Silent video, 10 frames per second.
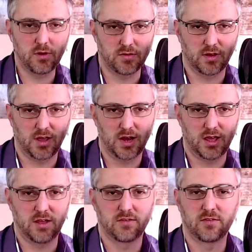on
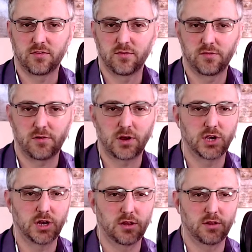catechesis,
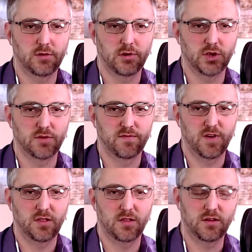instruction into the Christian
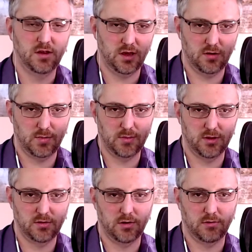faith, and the Ten Commandments
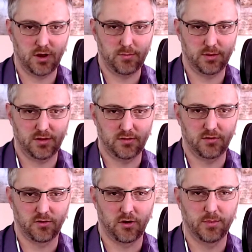are a great place to
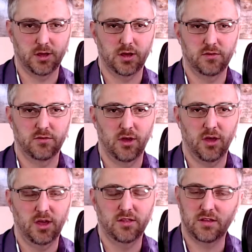start because
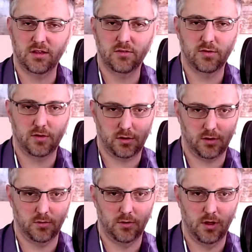it sets the
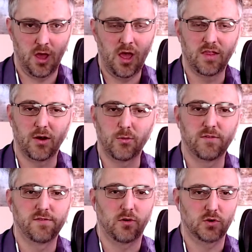tone that we
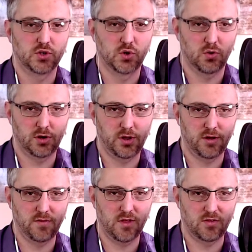fall short of
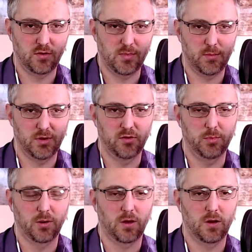these commandments, but
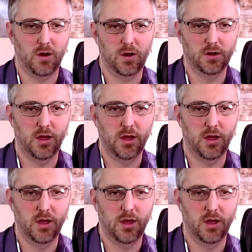God,